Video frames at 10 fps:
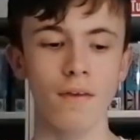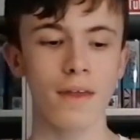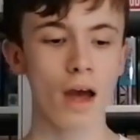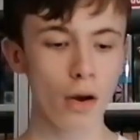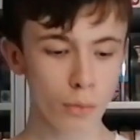
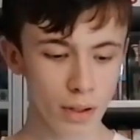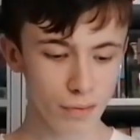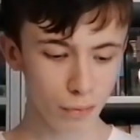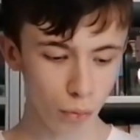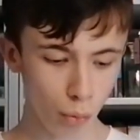The only
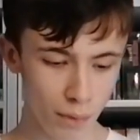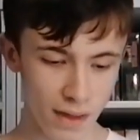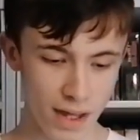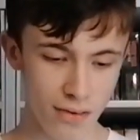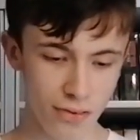flaw with
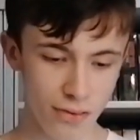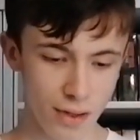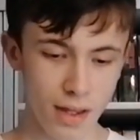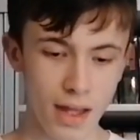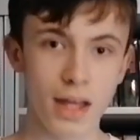this
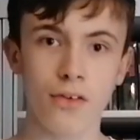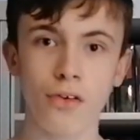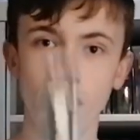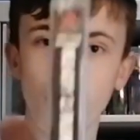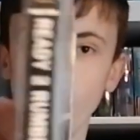is
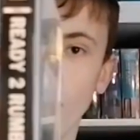a small